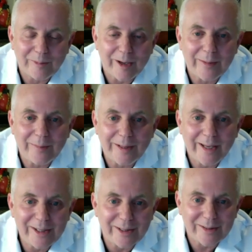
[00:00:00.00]

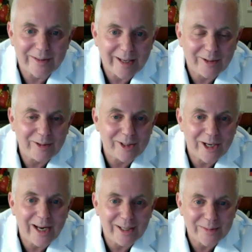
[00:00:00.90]
recommendations that could
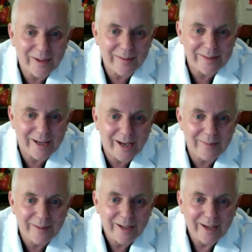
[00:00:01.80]
change by the
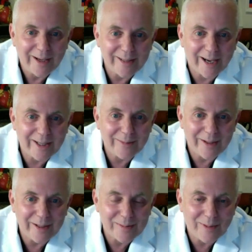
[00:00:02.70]
time a
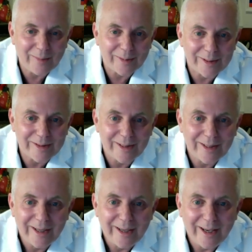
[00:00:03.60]
document is published.
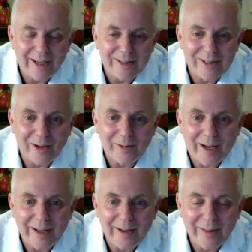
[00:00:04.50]
And so
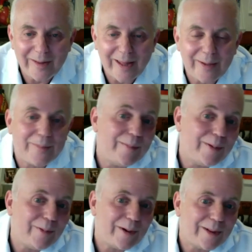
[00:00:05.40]
I think that may
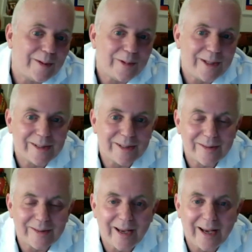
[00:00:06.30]
be one of the
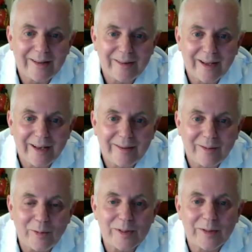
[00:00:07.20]
reasons that
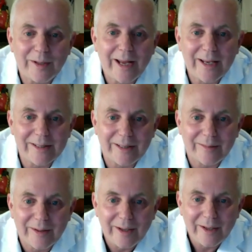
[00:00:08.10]
groups have been
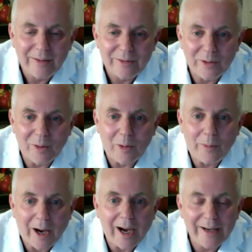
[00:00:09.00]
hesitant to
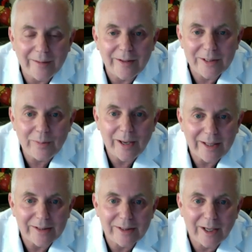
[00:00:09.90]
opine in this
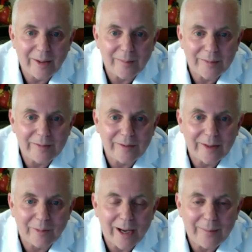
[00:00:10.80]
space, given
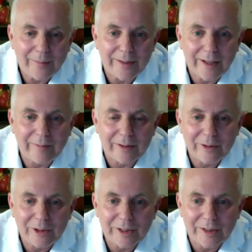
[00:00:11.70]
the rapid
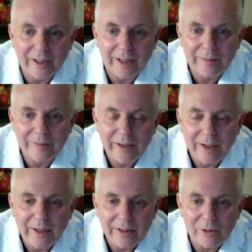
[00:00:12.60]
evolution of
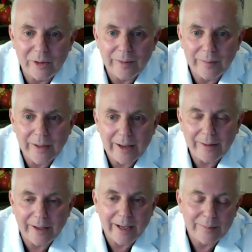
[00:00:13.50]
treatment
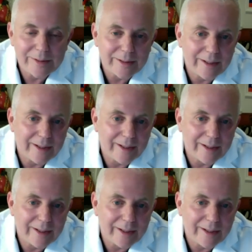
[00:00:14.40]
paradigms.